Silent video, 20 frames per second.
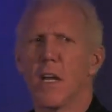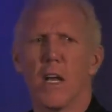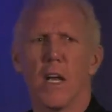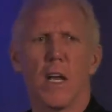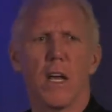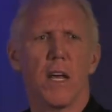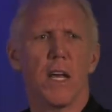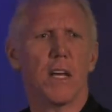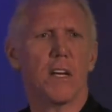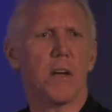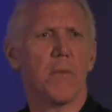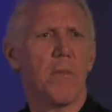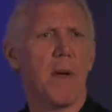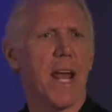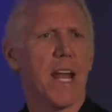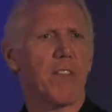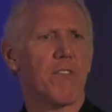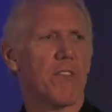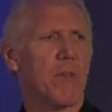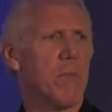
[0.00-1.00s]
he
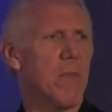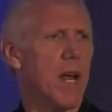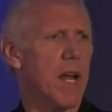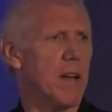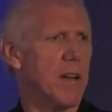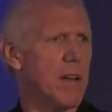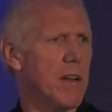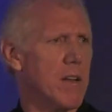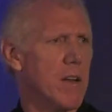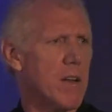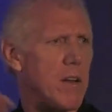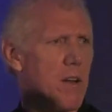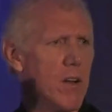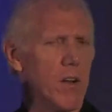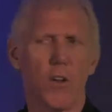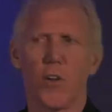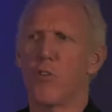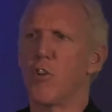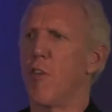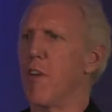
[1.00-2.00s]
commands the men
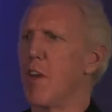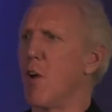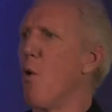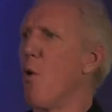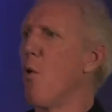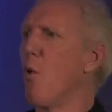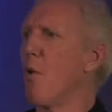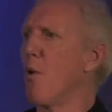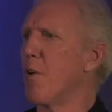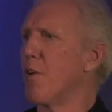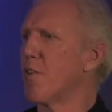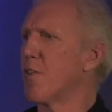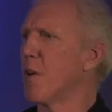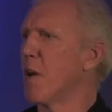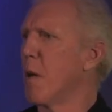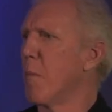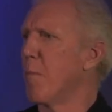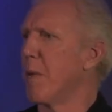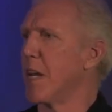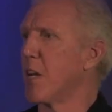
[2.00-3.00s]
to the oars
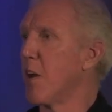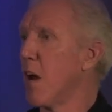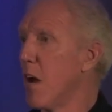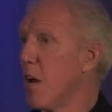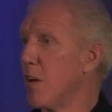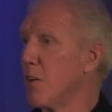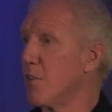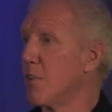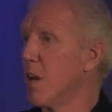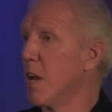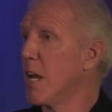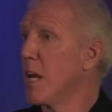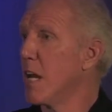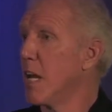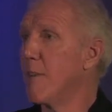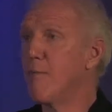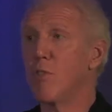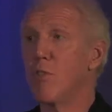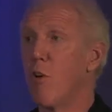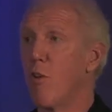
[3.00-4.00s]
because
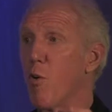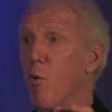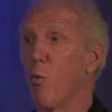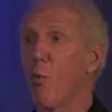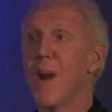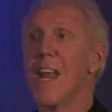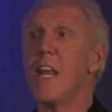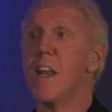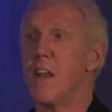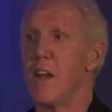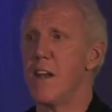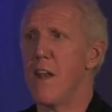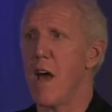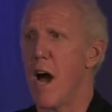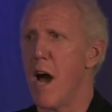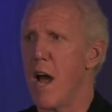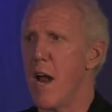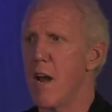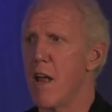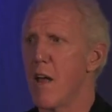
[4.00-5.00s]
even though the wind had
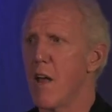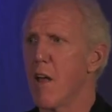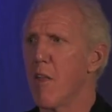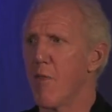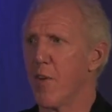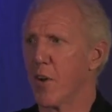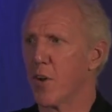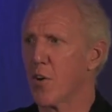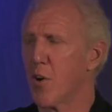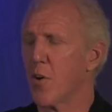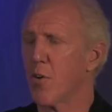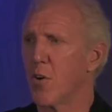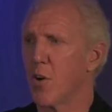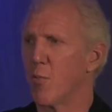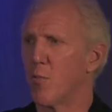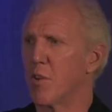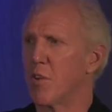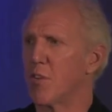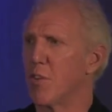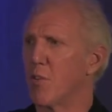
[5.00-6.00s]
died, the current
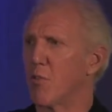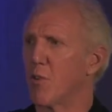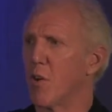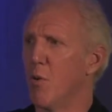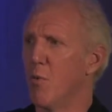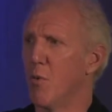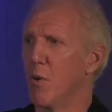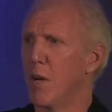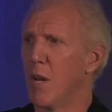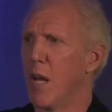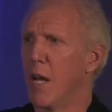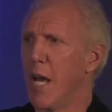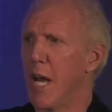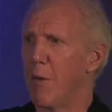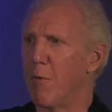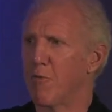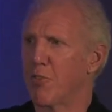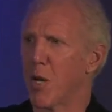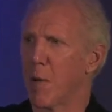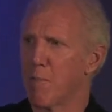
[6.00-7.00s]
was still going and it
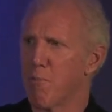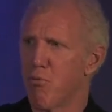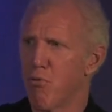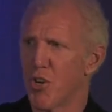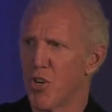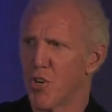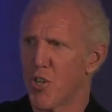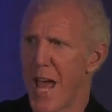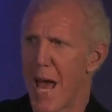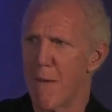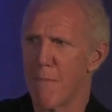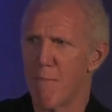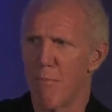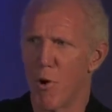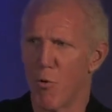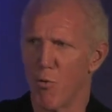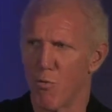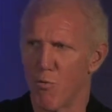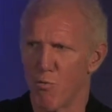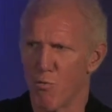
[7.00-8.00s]
was going to push that boat
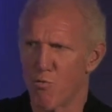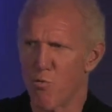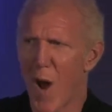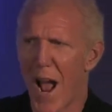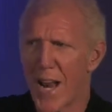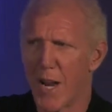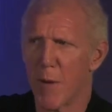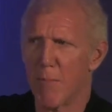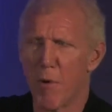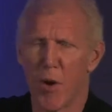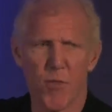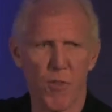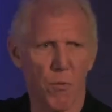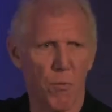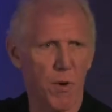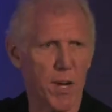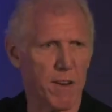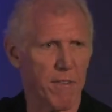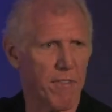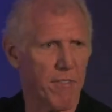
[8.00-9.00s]
right up on the
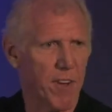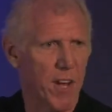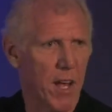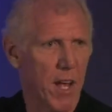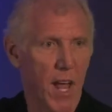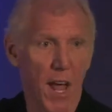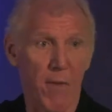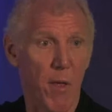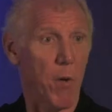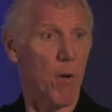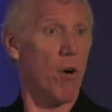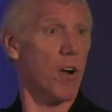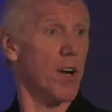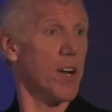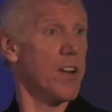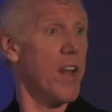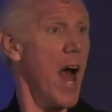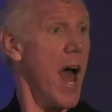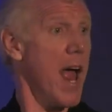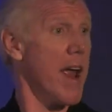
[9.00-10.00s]
reef and they were all going to
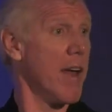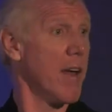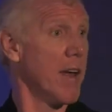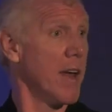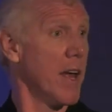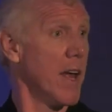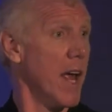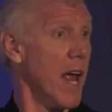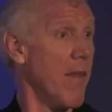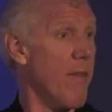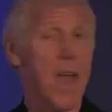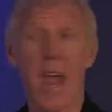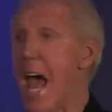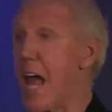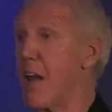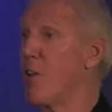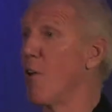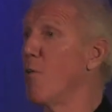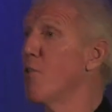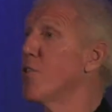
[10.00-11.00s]
die. And they had
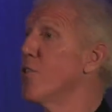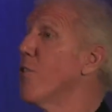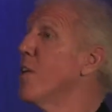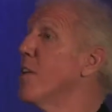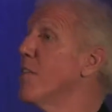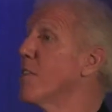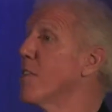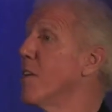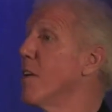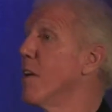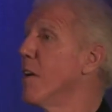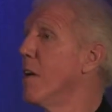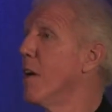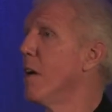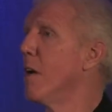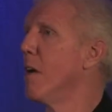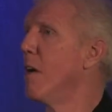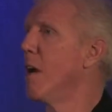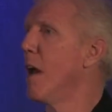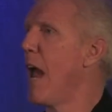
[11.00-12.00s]
no choice.
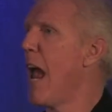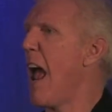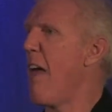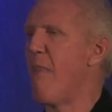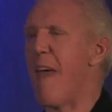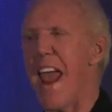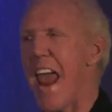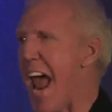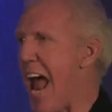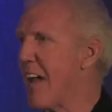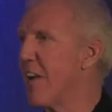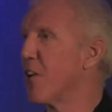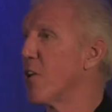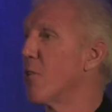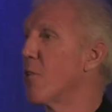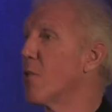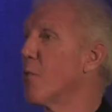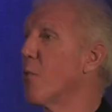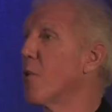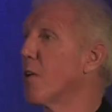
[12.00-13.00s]
And they had to go to
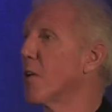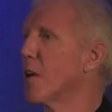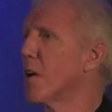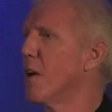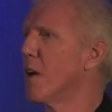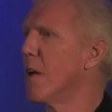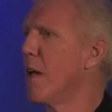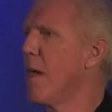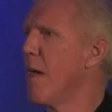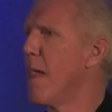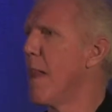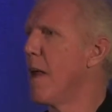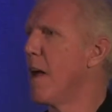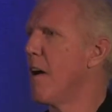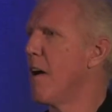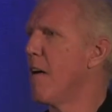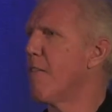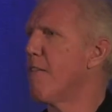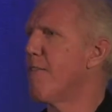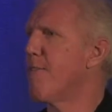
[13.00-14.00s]
work.
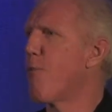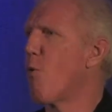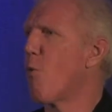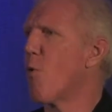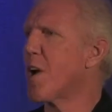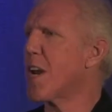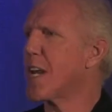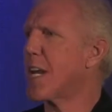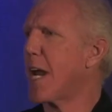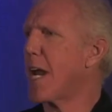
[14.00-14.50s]
48